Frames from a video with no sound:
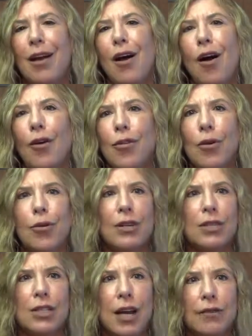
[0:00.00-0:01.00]
Although
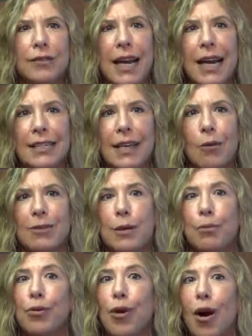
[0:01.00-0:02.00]
the shelf takedown was
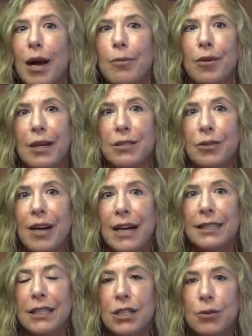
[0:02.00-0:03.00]
a primary
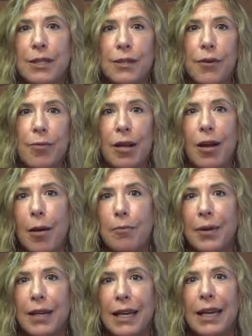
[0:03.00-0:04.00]
direct issuance from the
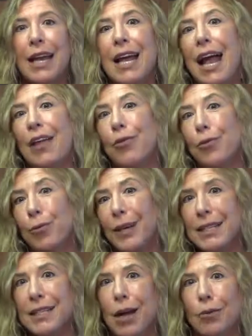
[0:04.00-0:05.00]
company and the
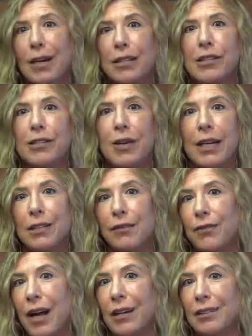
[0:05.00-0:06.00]
resale
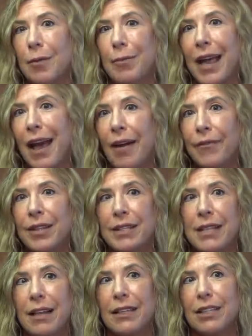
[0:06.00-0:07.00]
registration filed on behalf of the
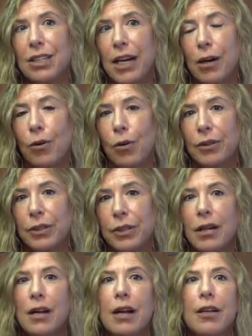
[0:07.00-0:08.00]
selling
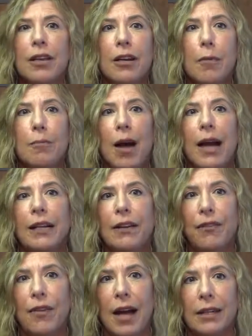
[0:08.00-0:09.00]
shareholder, the combined
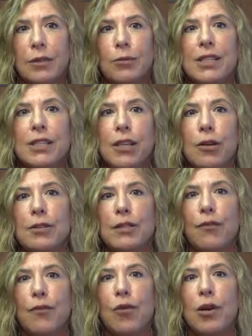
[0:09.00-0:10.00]
effect was to use
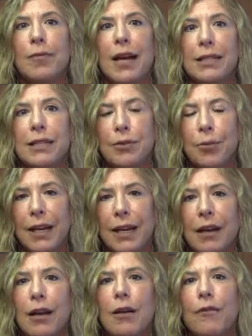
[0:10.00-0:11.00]
the Form
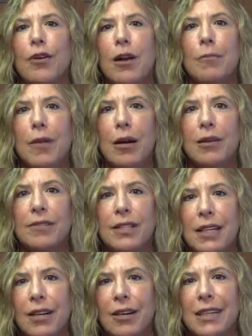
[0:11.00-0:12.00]
S-3 for an amount of
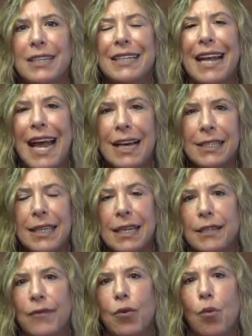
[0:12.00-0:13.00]
securities in
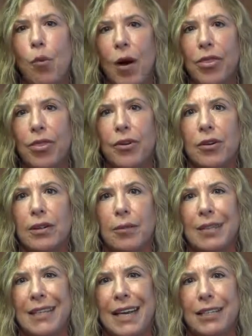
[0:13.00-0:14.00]
excess of the 1/3
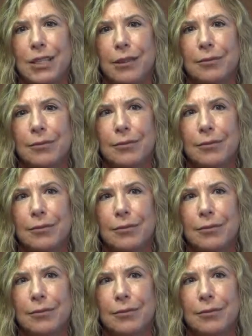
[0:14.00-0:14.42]
limitation.